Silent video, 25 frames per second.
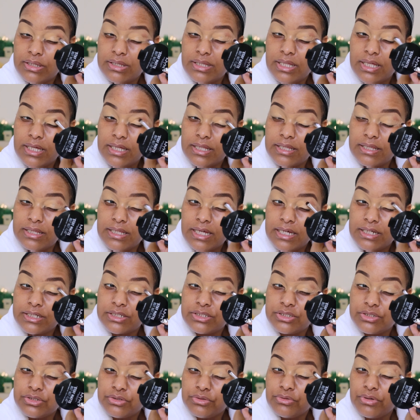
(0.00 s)
think
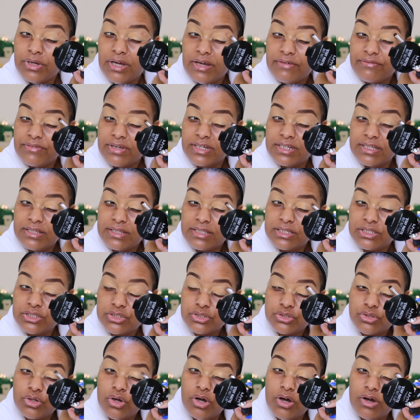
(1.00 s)
that you have
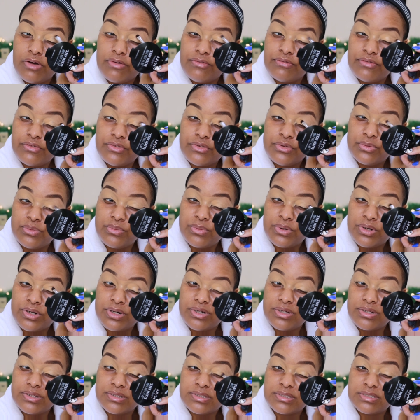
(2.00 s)
anything to offer the
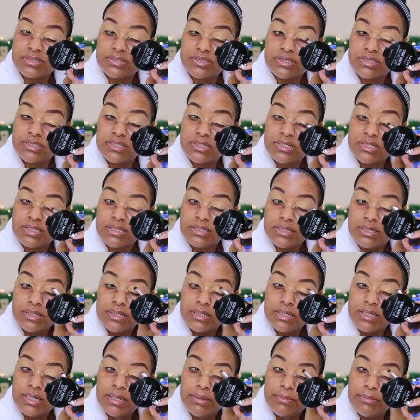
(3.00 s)
world,
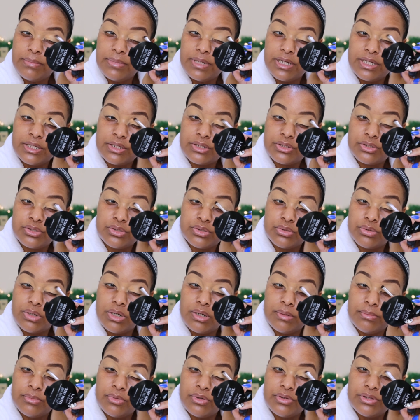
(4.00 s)
but you
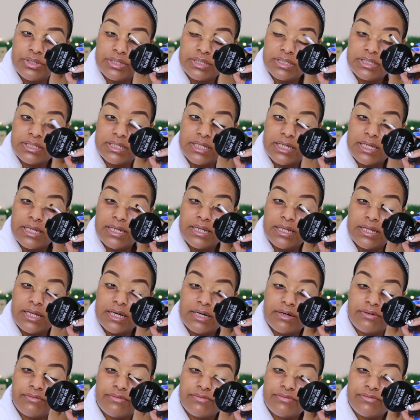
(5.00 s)
are more than
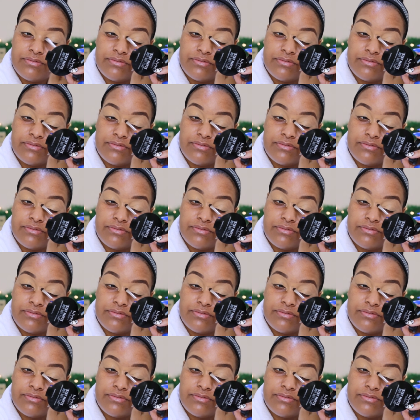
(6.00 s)
enough.